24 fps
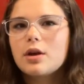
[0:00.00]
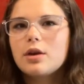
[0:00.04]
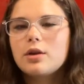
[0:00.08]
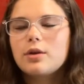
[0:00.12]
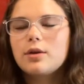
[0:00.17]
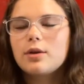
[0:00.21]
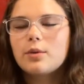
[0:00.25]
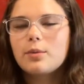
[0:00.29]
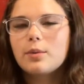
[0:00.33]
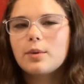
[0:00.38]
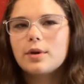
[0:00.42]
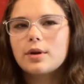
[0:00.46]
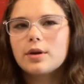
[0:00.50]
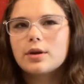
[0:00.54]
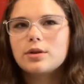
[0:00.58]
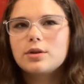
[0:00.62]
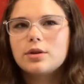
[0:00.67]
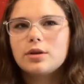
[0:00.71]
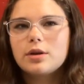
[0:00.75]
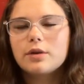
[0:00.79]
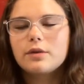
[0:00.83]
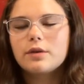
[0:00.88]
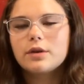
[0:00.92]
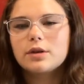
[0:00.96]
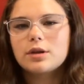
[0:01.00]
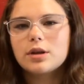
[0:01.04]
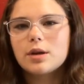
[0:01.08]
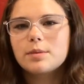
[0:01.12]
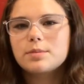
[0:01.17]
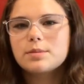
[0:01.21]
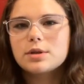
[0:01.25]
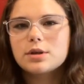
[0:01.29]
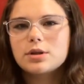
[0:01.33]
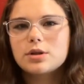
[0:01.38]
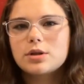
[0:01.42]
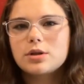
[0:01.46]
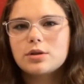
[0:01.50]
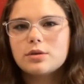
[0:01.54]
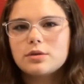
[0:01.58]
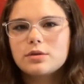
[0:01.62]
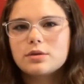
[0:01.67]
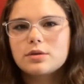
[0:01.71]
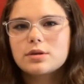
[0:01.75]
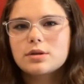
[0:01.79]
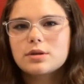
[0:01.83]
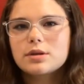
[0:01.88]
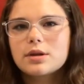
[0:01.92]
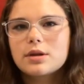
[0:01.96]
you're wearing 2 different types of
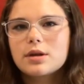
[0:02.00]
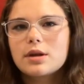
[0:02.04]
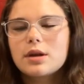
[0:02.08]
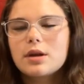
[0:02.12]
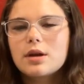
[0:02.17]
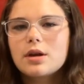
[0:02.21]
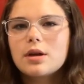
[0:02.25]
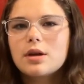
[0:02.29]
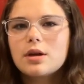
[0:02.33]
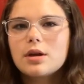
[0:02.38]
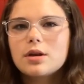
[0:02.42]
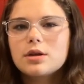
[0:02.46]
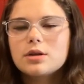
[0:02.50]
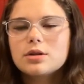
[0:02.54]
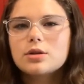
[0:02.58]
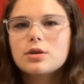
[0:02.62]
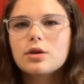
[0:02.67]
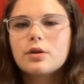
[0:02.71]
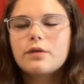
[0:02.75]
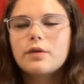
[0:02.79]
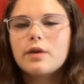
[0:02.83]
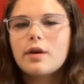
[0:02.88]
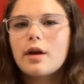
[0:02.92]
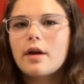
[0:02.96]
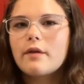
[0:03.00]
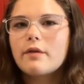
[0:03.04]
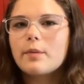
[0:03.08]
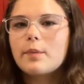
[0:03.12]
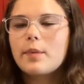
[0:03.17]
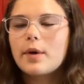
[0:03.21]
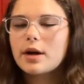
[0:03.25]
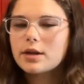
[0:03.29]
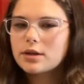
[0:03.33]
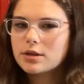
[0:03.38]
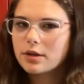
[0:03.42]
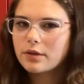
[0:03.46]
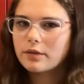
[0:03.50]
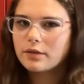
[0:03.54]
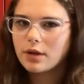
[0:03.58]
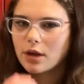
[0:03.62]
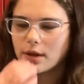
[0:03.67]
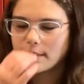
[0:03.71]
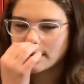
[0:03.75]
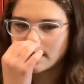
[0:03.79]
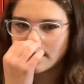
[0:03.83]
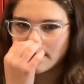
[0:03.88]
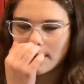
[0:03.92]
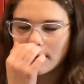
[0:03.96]
shoes. So if you have a positive
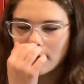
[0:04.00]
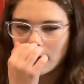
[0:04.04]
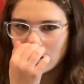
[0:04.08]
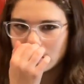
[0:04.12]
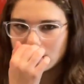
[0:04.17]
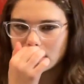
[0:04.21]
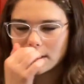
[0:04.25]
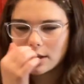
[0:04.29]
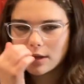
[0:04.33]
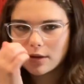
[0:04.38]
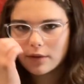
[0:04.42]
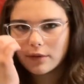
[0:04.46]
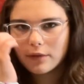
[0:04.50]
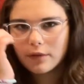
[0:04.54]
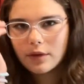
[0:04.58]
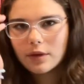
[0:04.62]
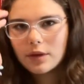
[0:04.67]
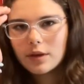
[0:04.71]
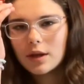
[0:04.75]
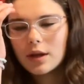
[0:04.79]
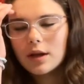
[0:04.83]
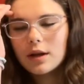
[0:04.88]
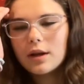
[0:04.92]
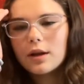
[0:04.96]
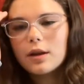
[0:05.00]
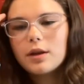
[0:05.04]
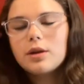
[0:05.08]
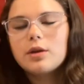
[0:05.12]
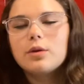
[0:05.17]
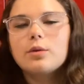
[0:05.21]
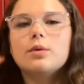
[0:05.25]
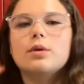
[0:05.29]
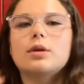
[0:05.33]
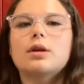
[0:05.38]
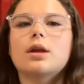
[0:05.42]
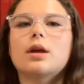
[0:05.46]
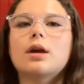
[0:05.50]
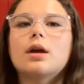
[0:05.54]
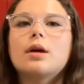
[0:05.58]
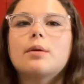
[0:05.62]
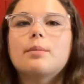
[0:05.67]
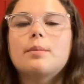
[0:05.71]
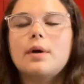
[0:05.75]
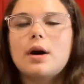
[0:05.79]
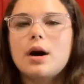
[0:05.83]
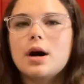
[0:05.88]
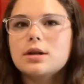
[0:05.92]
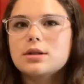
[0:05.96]
times a positive, then you would get
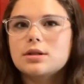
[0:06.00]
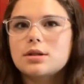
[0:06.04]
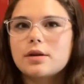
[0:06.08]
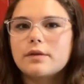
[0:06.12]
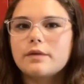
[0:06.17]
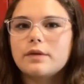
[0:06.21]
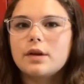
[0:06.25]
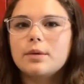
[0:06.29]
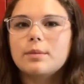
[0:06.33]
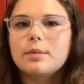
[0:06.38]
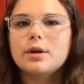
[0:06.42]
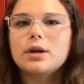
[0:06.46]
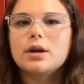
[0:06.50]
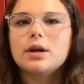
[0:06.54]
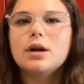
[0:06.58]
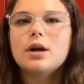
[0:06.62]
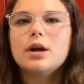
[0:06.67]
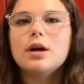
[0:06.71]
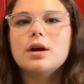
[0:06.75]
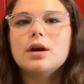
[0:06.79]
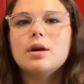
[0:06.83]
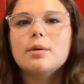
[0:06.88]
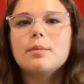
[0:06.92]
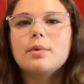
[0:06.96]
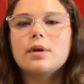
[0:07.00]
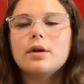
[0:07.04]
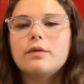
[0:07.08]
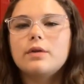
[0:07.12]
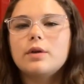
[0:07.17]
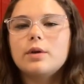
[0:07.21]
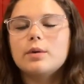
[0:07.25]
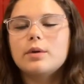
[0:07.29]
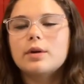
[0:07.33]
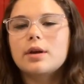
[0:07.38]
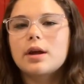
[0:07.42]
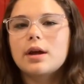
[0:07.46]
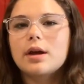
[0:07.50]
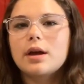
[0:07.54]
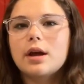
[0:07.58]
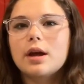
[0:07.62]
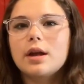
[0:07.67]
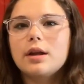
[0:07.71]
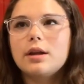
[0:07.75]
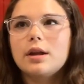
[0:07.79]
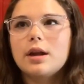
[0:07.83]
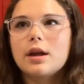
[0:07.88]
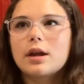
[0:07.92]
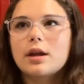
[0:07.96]
a positive number. But if you would get
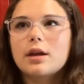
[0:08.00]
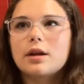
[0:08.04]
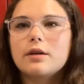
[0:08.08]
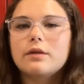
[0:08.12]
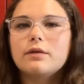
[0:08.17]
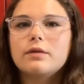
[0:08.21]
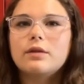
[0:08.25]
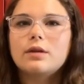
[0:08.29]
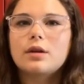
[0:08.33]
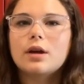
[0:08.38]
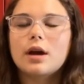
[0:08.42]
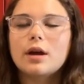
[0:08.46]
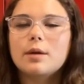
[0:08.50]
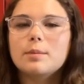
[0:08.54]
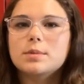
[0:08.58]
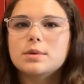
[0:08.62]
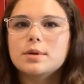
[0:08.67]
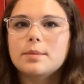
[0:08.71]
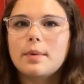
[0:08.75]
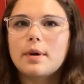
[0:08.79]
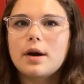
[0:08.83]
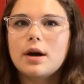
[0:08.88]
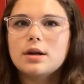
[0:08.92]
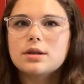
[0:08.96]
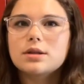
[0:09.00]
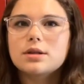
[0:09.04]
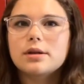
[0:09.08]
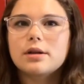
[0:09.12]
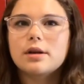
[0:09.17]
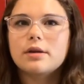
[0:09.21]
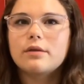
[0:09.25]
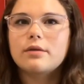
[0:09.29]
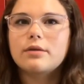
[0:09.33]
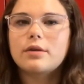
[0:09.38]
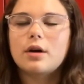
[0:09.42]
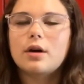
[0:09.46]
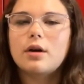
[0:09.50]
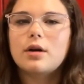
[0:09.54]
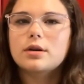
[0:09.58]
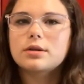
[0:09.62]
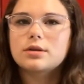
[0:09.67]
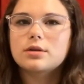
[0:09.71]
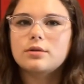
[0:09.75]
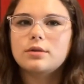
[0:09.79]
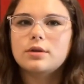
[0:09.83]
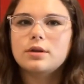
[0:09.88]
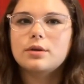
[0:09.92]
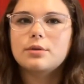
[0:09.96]
a negative times a positive, that
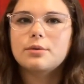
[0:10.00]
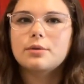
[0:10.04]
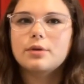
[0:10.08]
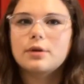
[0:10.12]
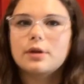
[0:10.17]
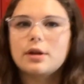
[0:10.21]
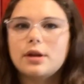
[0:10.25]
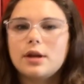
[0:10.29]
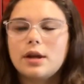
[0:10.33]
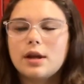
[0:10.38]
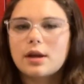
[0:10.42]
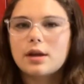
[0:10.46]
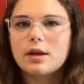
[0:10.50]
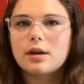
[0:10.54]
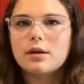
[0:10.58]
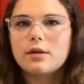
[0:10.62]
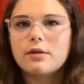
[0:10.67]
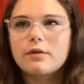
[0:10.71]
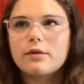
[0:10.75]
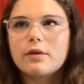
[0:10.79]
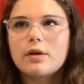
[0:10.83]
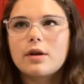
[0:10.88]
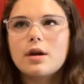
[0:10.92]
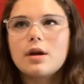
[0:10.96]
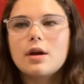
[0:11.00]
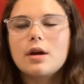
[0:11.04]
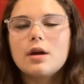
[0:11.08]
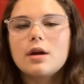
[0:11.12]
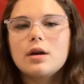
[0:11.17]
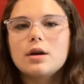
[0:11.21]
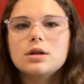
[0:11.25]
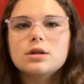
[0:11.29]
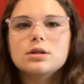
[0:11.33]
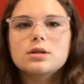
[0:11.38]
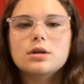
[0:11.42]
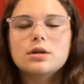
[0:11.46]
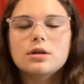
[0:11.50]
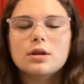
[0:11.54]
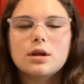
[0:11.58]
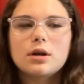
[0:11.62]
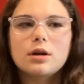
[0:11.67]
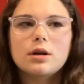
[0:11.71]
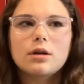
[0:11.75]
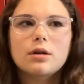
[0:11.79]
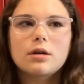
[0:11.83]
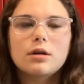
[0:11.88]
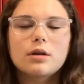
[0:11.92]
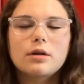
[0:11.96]
also would equal a negative. So then
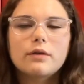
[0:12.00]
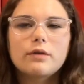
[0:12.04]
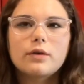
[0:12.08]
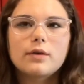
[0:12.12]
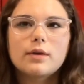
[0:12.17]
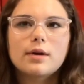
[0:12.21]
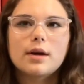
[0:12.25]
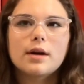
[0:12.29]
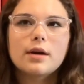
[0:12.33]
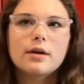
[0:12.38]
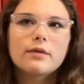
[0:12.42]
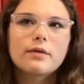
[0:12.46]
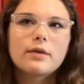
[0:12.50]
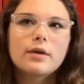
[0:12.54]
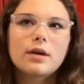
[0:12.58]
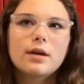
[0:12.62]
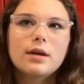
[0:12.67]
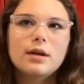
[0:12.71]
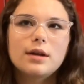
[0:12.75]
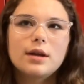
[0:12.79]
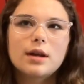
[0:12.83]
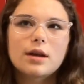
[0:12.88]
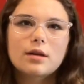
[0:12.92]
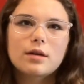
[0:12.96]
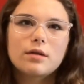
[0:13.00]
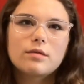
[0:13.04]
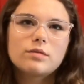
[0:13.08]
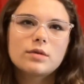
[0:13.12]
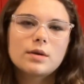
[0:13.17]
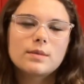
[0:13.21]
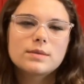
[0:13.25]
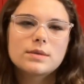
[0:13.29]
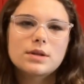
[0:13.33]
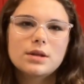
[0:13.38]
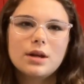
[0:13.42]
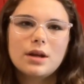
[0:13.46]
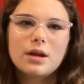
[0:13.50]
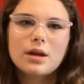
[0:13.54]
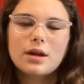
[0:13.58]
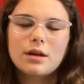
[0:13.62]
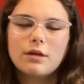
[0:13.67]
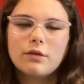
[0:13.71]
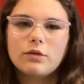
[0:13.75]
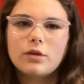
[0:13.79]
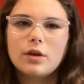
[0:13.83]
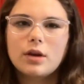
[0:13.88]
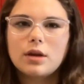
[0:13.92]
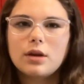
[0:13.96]
if you have a negative times a
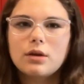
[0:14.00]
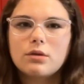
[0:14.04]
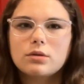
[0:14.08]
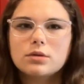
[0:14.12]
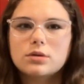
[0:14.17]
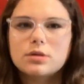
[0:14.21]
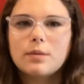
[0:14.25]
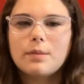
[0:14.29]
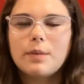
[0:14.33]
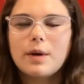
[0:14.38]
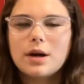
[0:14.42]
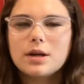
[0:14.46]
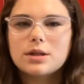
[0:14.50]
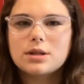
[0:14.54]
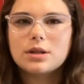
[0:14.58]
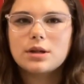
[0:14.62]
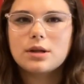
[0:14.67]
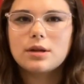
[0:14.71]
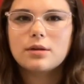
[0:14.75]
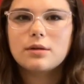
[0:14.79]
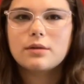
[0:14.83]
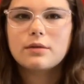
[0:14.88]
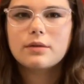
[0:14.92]
negative, that equals a positive.